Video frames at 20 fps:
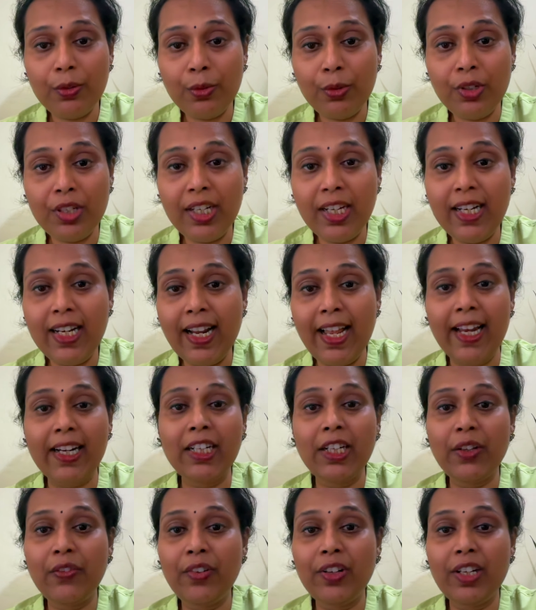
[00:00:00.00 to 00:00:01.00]
routine
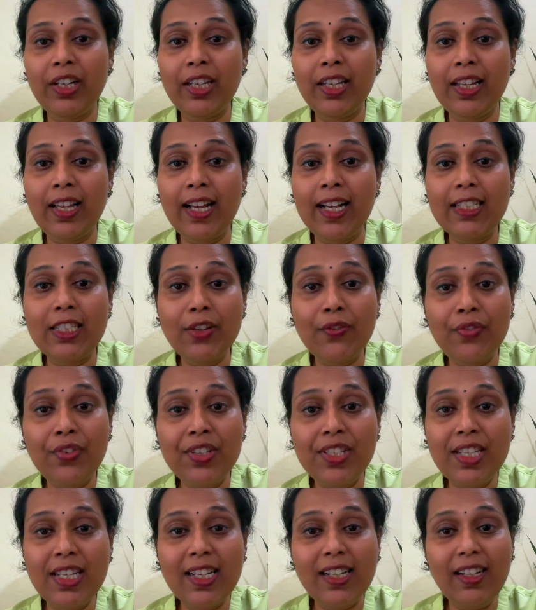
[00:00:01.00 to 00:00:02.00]
activity as a
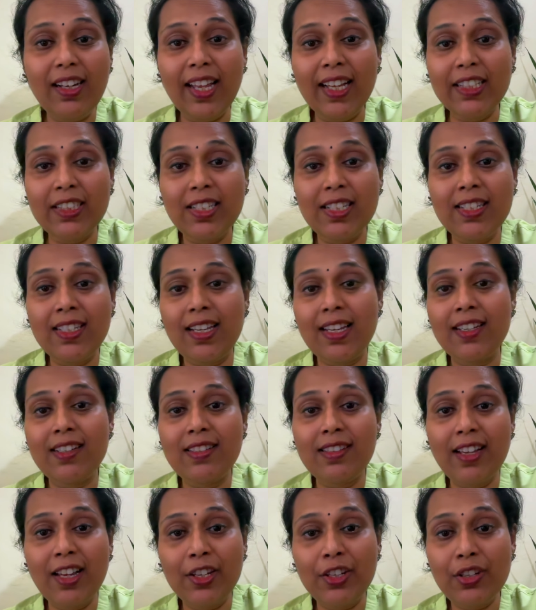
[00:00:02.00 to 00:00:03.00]
physical
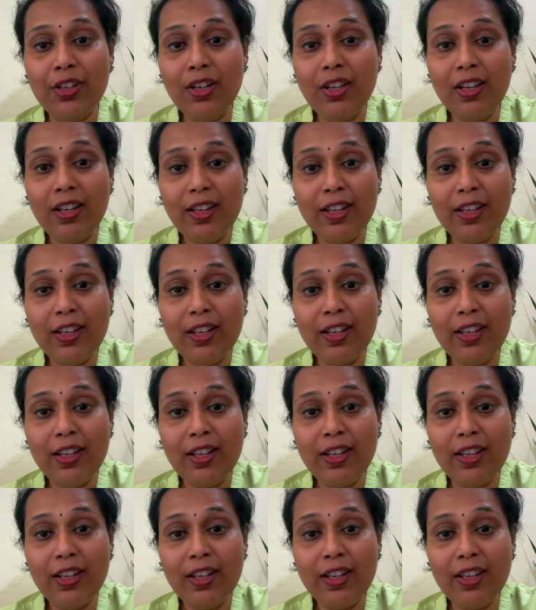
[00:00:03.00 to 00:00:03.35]
exercise that